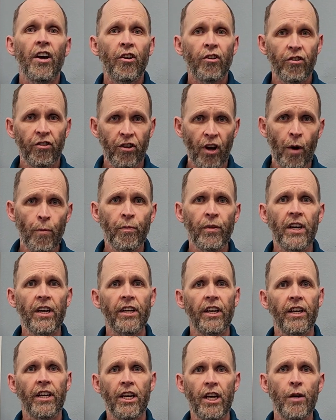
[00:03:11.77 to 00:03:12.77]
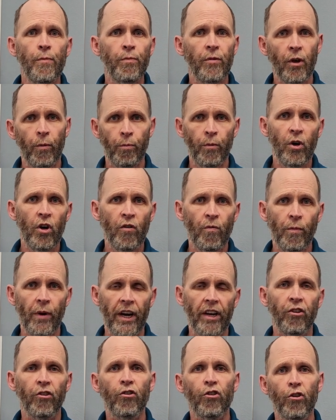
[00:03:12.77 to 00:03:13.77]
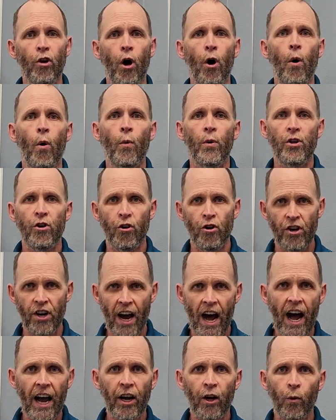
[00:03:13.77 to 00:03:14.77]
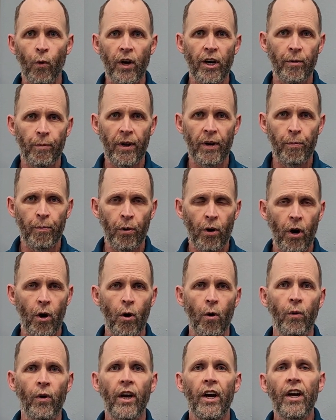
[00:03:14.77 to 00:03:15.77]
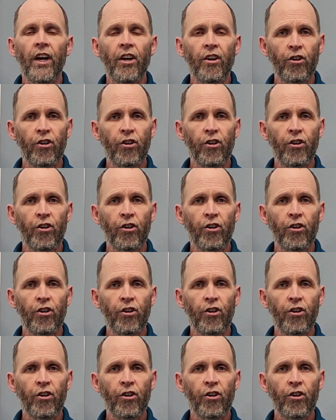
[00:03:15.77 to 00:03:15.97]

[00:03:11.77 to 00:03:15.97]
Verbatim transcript: something to keep the movement so you're not going to be prone